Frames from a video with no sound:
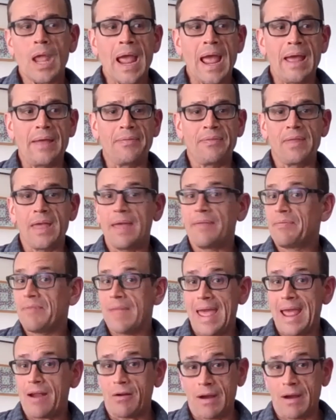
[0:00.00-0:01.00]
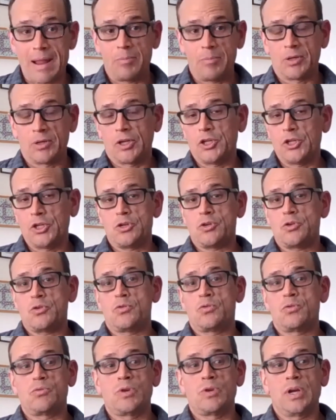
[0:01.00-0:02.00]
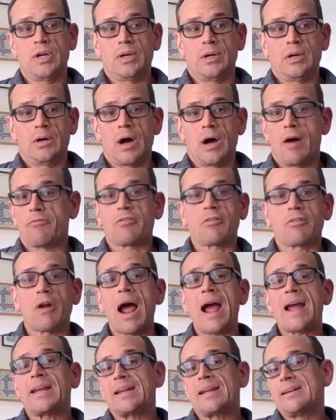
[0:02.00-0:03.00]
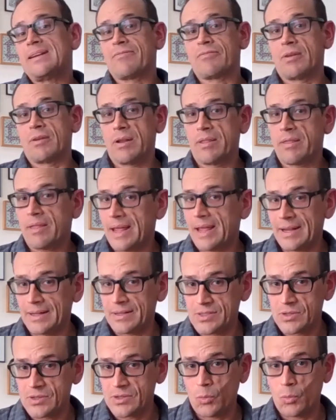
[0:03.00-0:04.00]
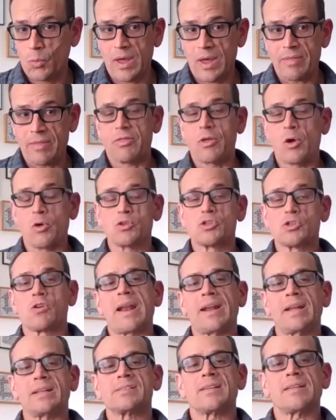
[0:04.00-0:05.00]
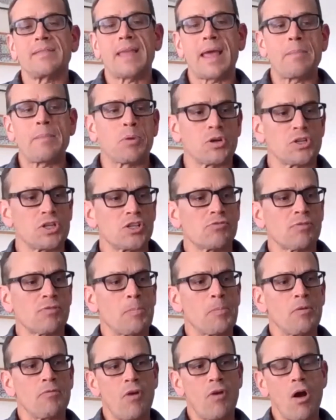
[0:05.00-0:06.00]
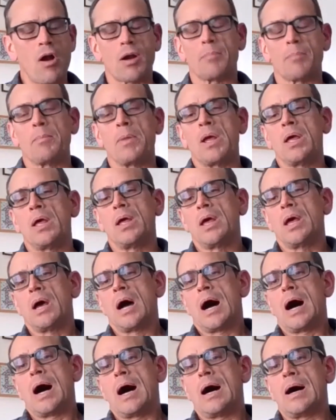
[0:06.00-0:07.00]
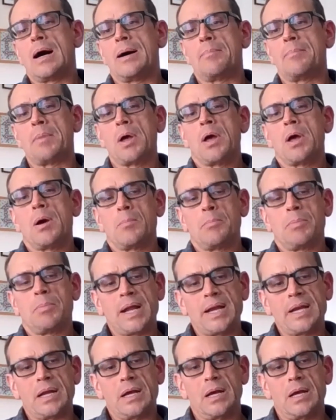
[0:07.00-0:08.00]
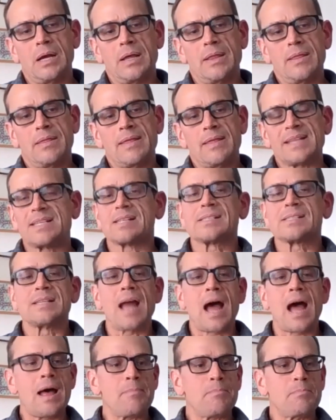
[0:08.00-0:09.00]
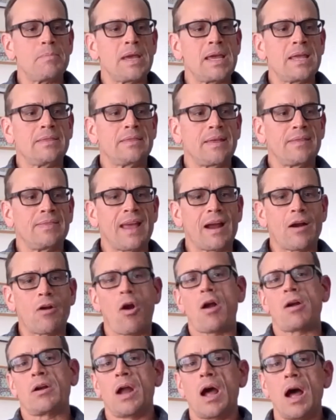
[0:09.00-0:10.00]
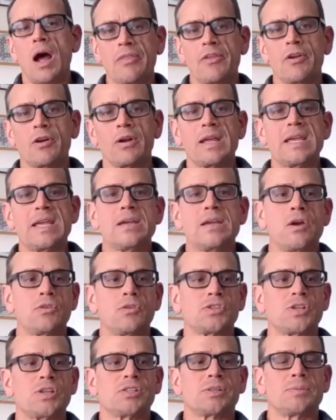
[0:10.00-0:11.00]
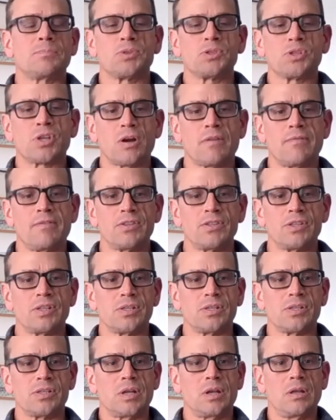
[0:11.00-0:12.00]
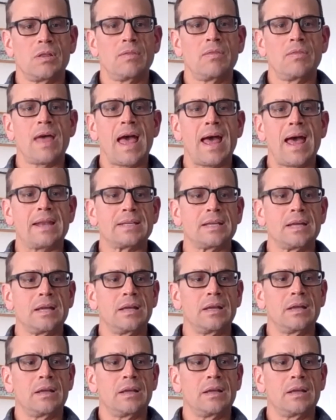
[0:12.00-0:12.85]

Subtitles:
And then they are able to do a variety of different things with those credits that they purchase from the farm. But that does not mean that there aren't other ecosystem services that